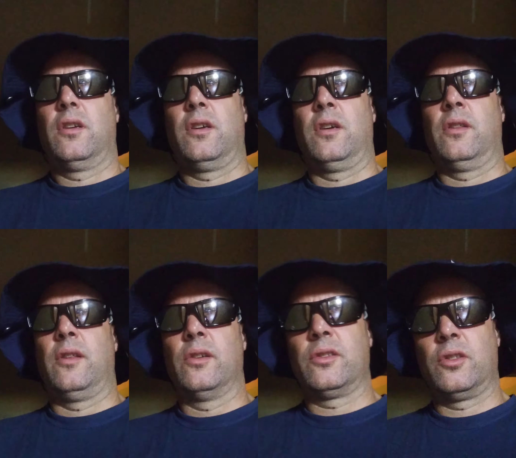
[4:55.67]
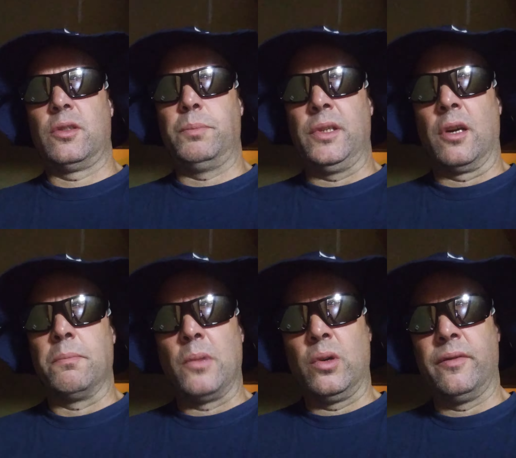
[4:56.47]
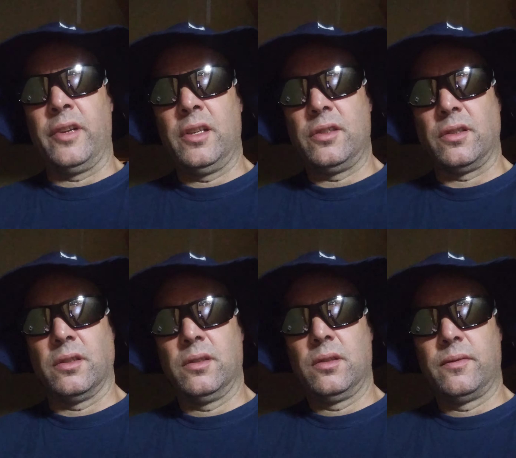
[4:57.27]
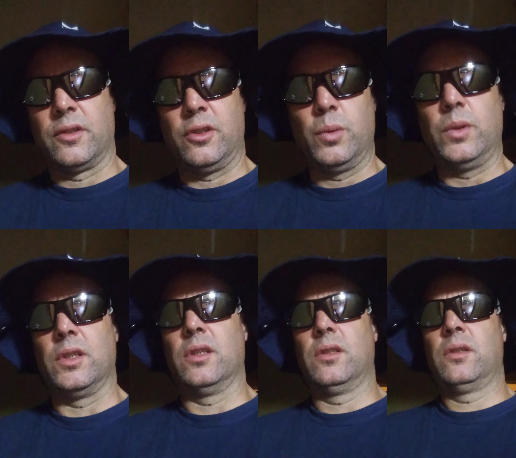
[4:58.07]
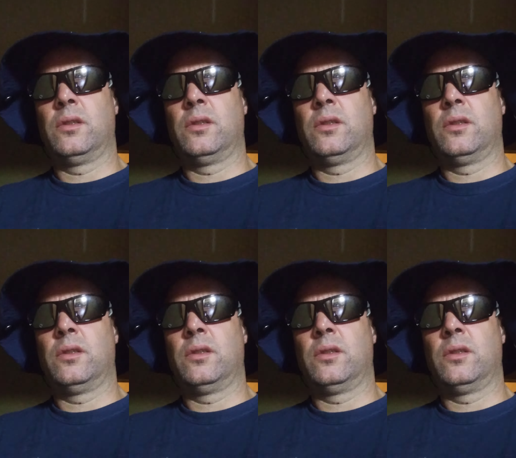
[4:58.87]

Uh, that should be our motivation for doing it.